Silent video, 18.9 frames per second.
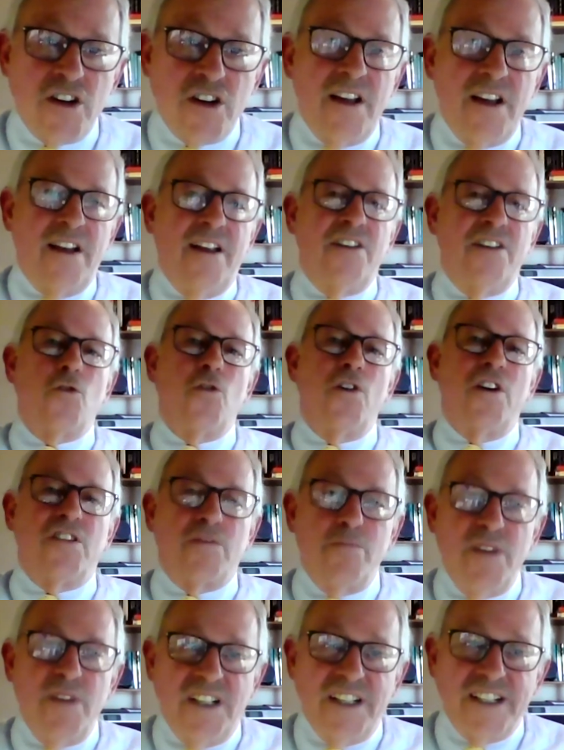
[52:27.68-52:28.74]
It increased
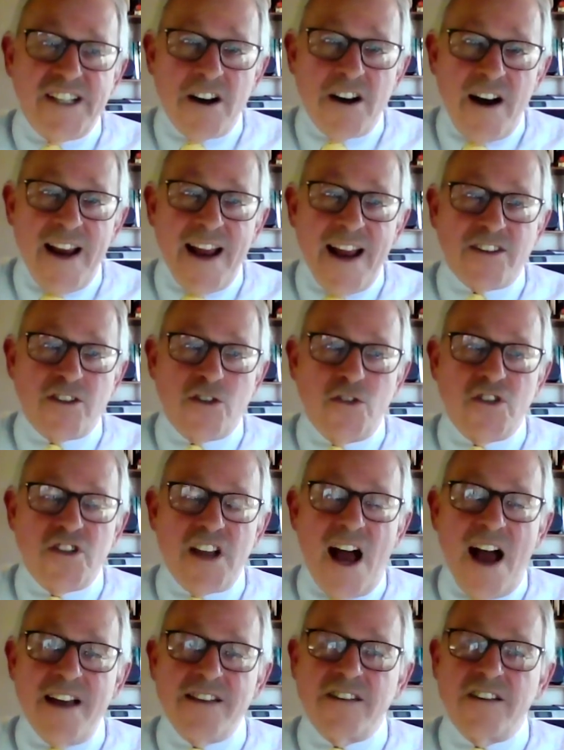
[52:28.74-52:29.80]
military
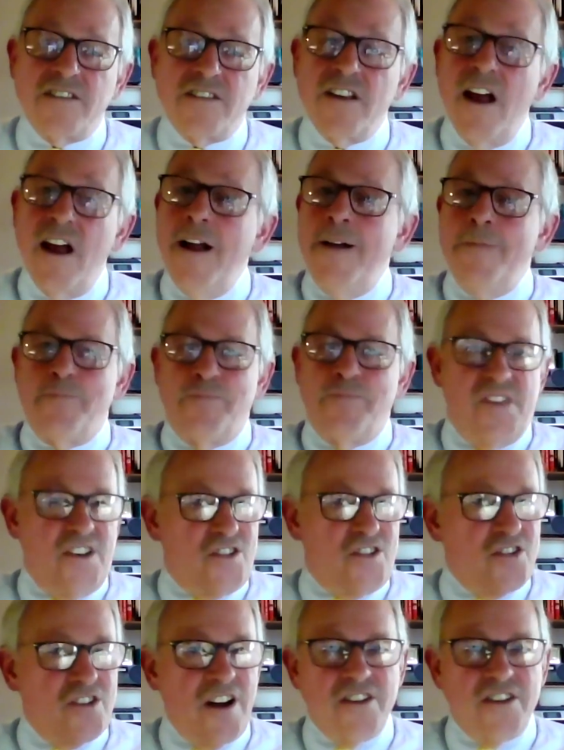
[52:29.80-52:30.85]
exercises,
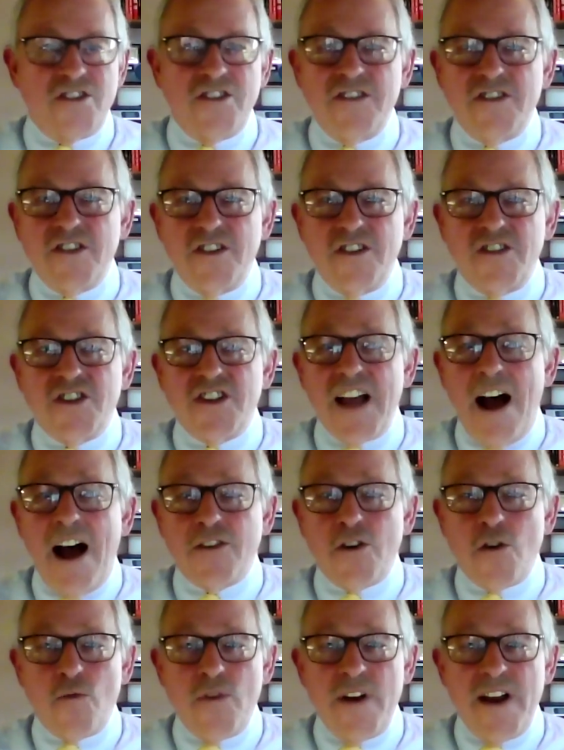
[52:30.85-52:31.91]
discussions in South
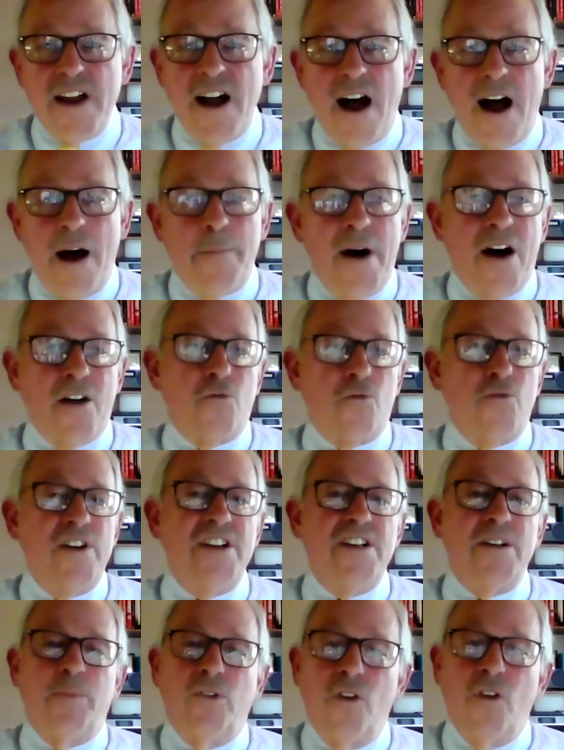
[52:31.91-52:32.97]
Korea about
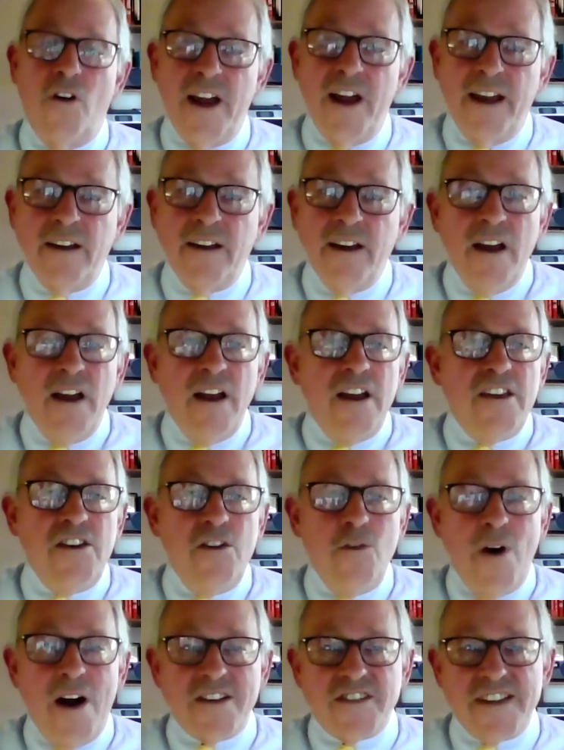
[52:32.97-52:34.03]
redeploying
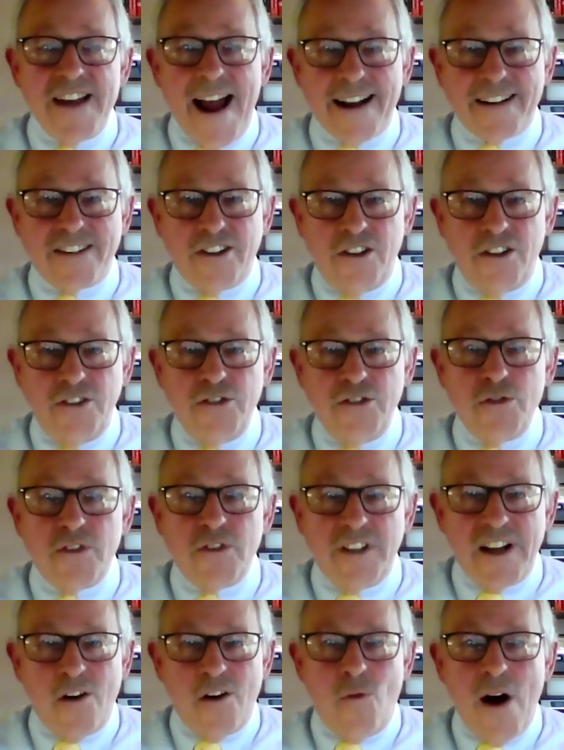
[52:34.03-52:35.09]
US tactical
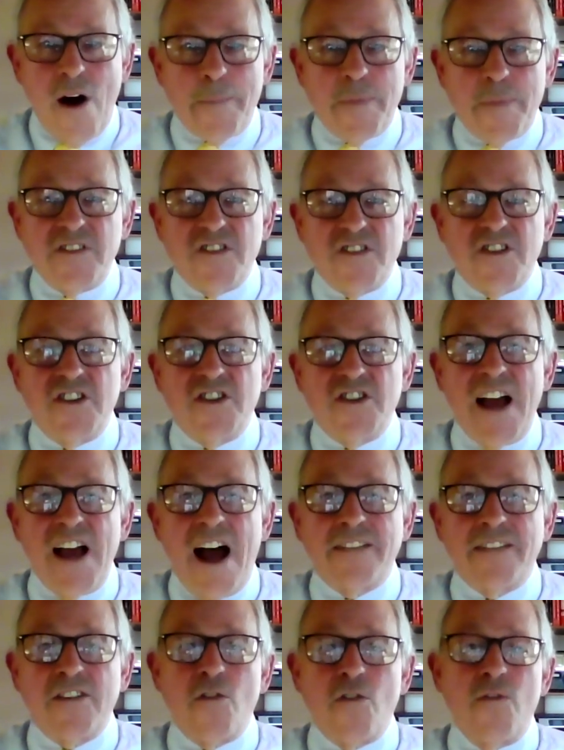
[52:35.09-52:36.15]
nuclear weapons to
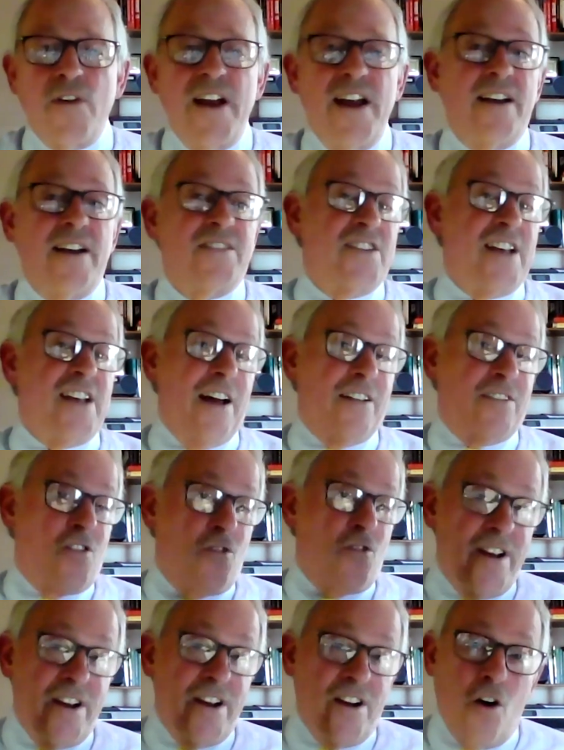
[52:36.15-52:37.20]
South Korea, South
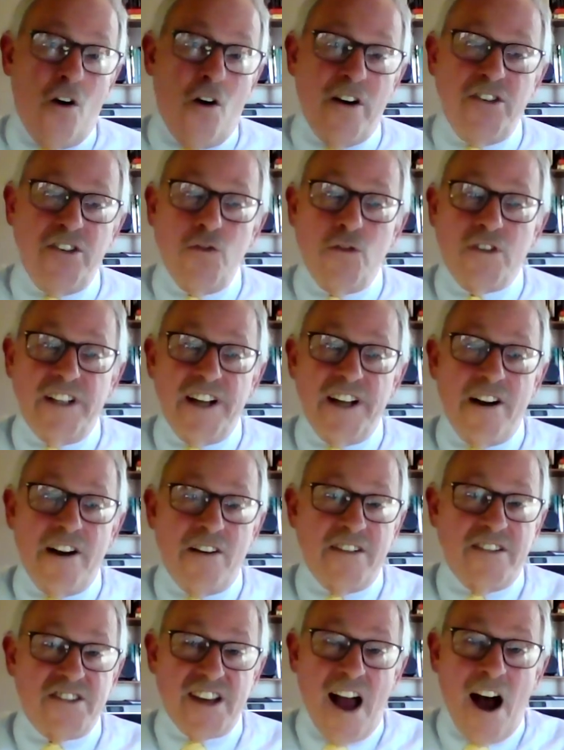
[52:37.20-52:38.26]
Korea going nuclear
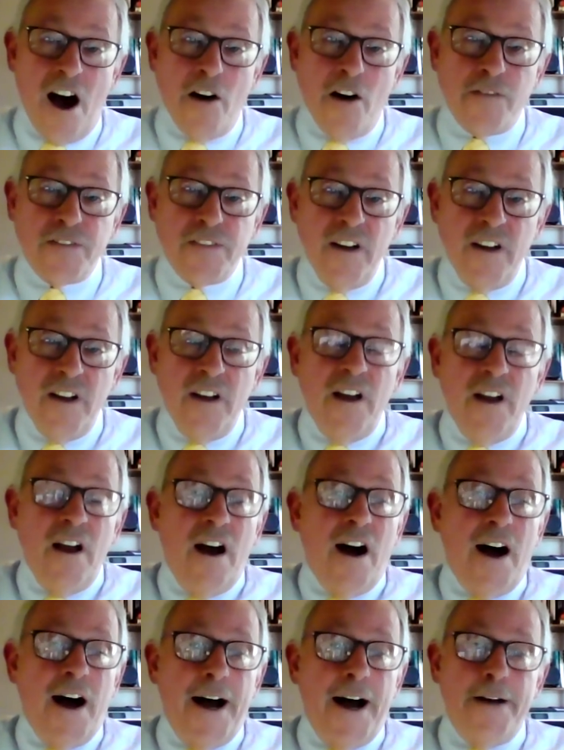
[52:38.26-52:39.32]
itself.
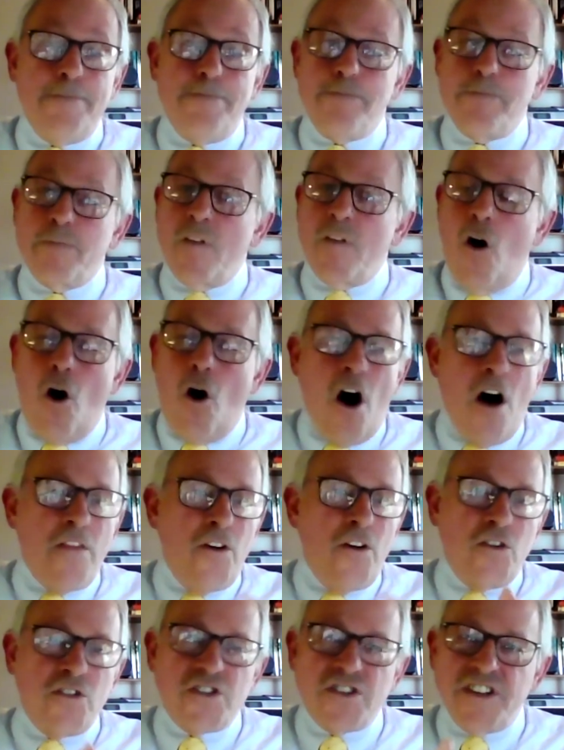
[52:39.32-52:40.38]
Uh, all
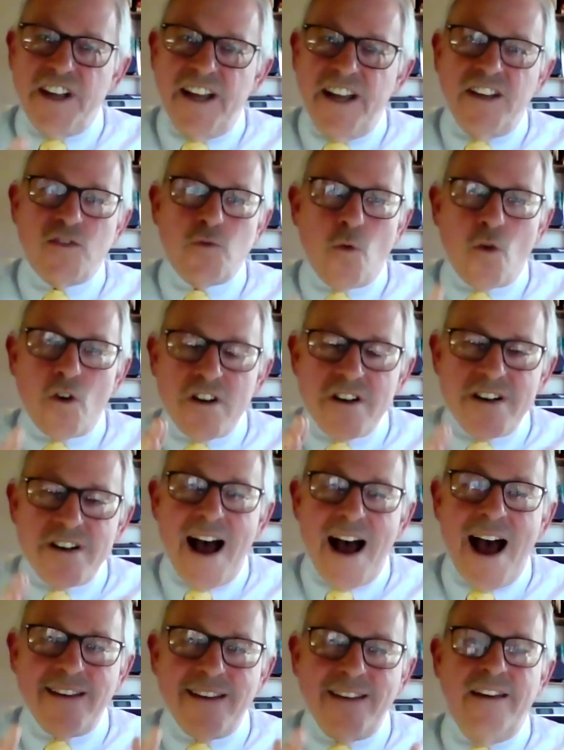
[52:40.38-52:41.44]
those things were
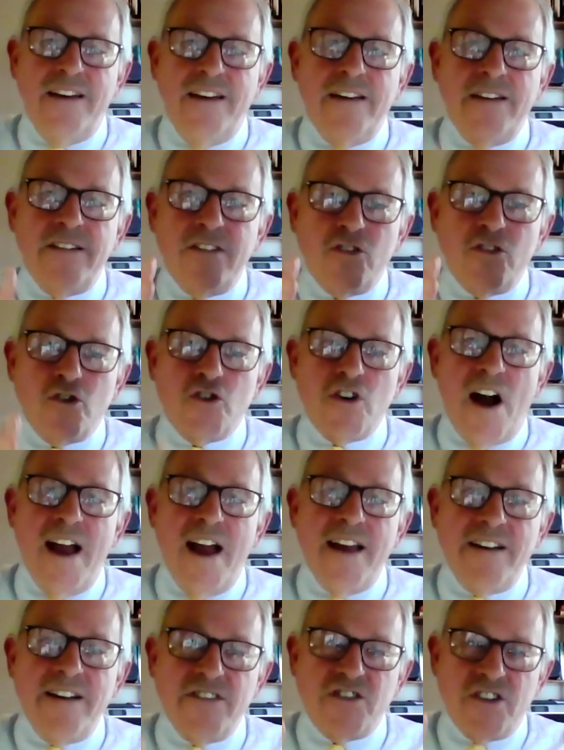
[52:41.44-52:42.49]
not in
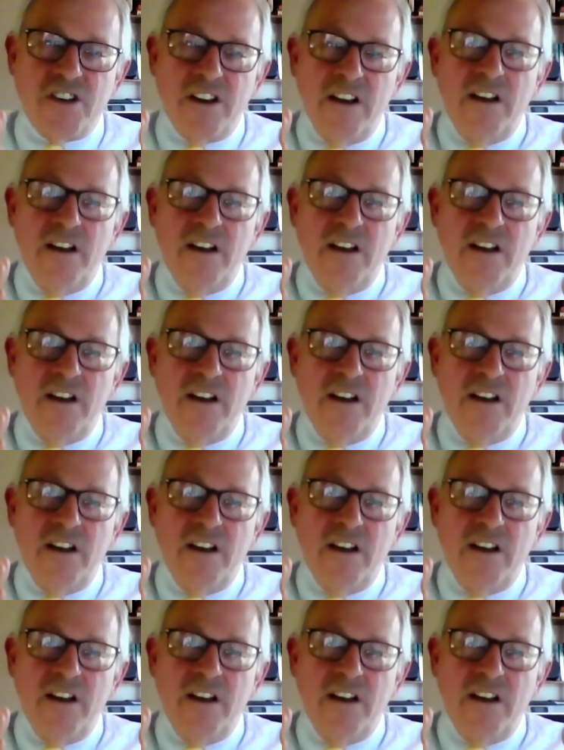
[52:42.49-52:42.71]
China's